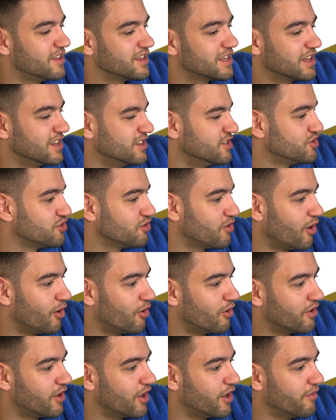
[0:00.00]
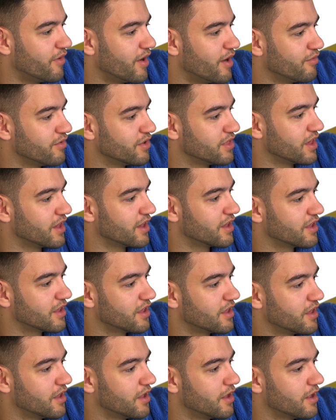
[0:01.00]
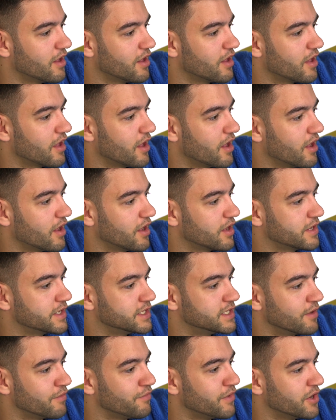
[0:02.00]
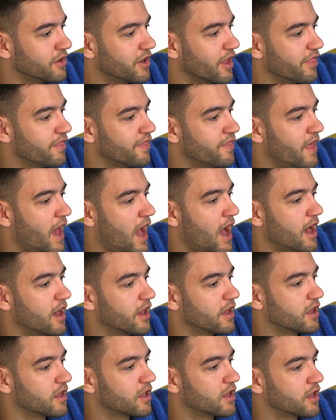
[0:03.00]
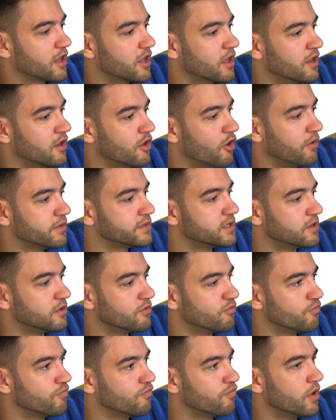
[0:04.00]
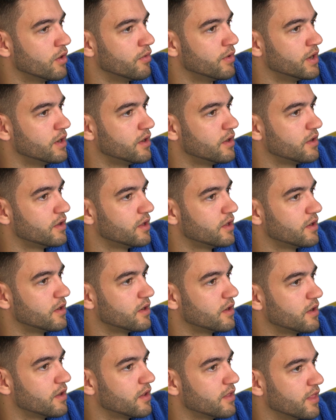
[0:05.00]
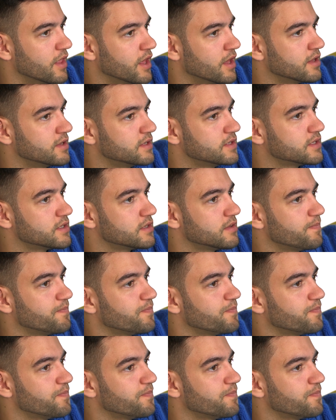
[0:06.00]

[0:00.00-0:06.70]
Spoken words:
control over everything, because I feel like that can often ruin things.